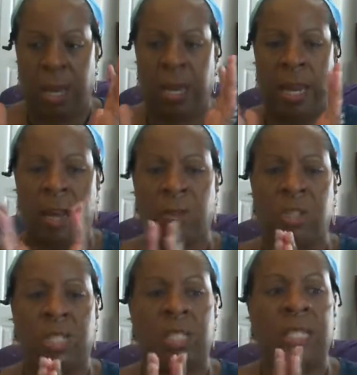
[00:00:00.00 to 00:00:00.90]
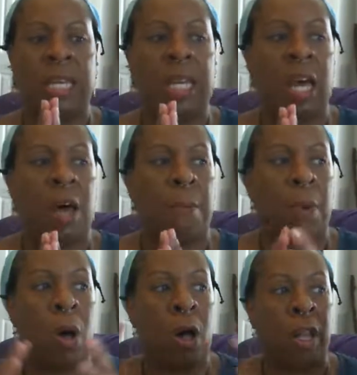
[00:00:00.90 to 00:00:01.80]
And now just see a
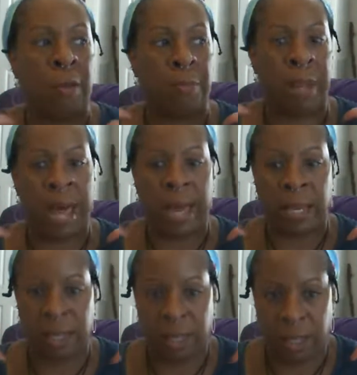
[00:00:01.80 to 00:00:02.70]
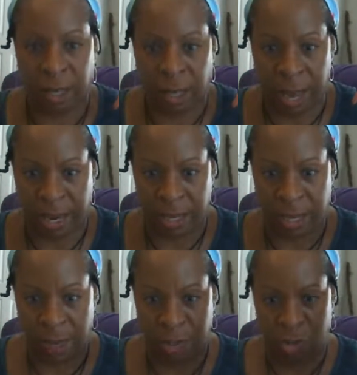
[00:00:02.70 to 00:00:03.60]
ball of black light
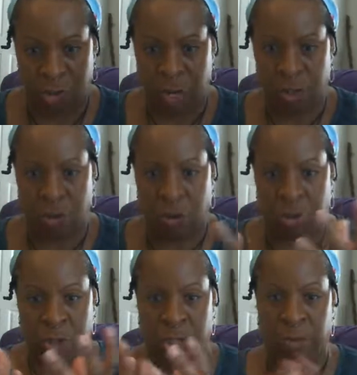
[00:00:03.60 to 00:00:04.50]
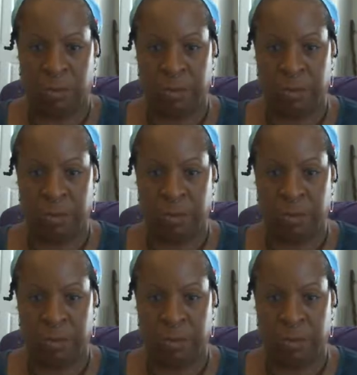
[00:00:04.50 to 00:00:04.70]
coming straight towards you.